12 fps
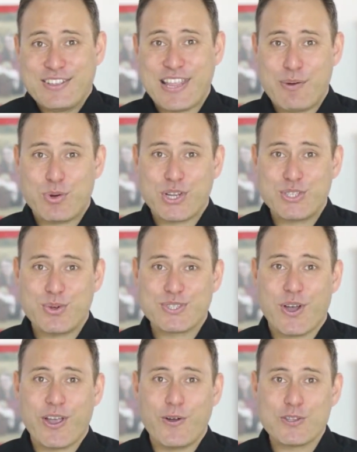Now what I do
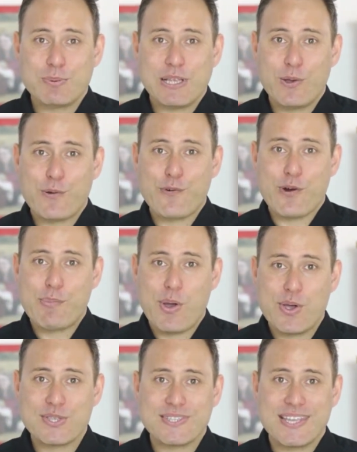is I ultimately look for a
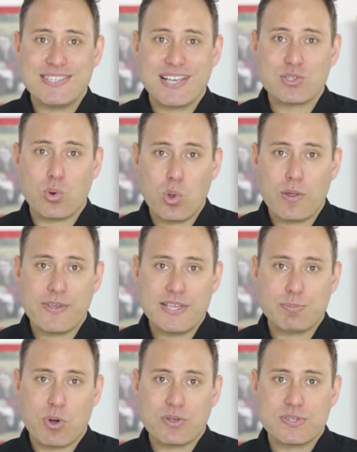person that ticks all of
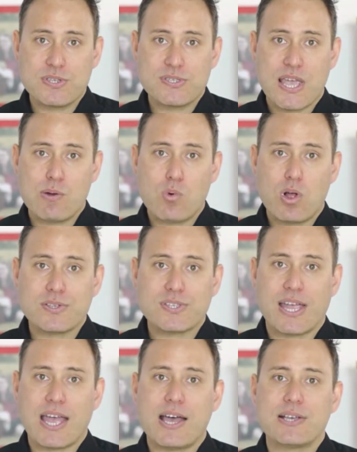these boxes, and whilst
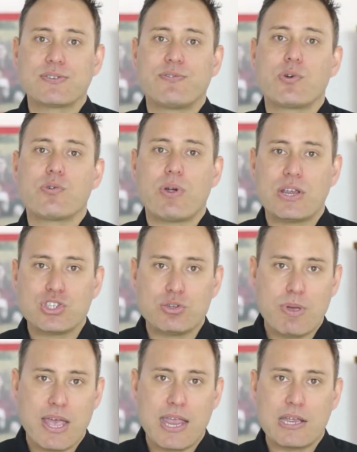I ask for a
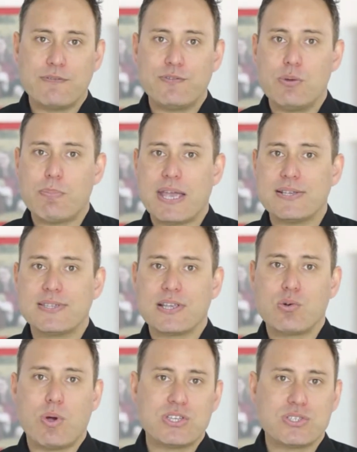resume and a few
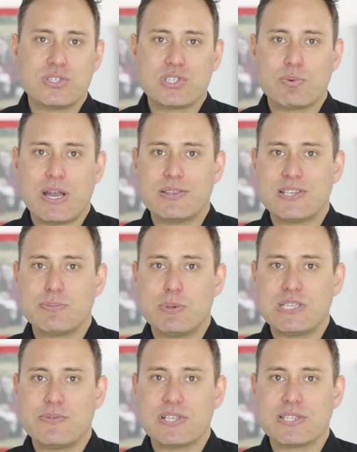basic questions around their
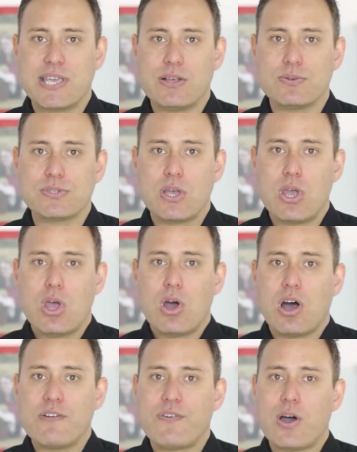specific skills,
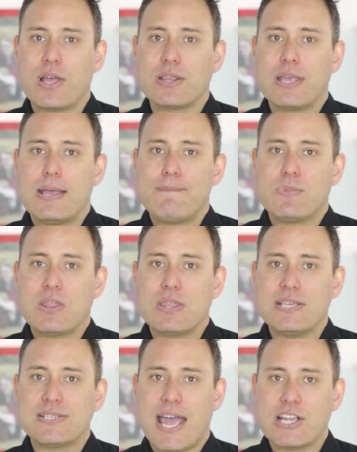I find that
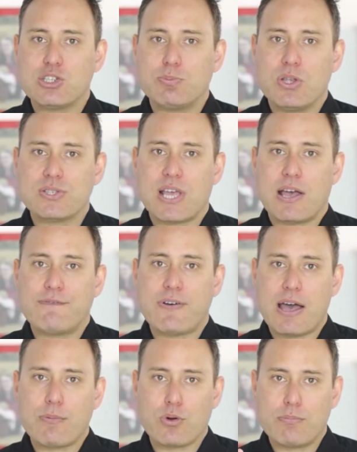these attributes are
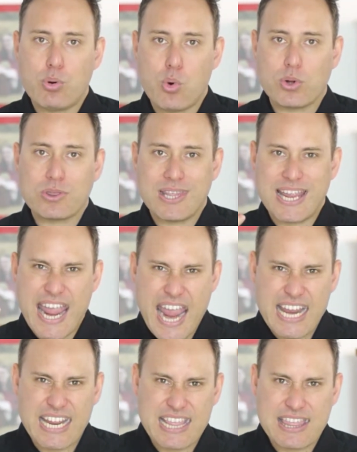far more important than
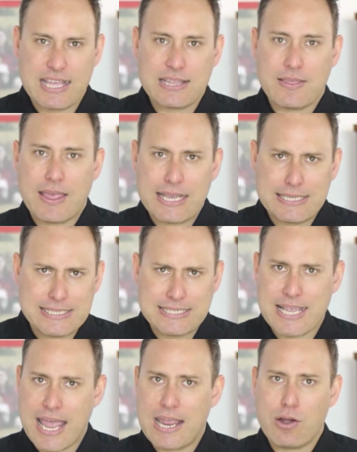anything that they can
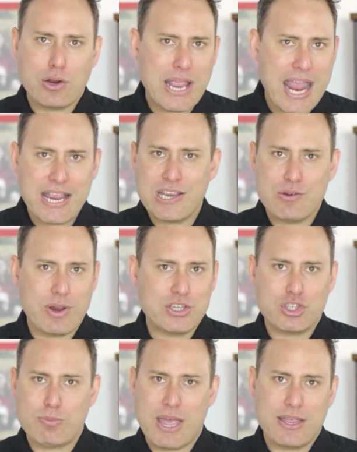say on any
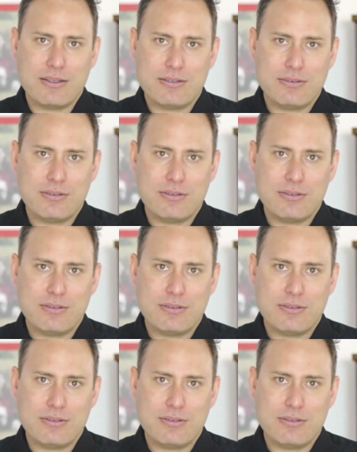resume.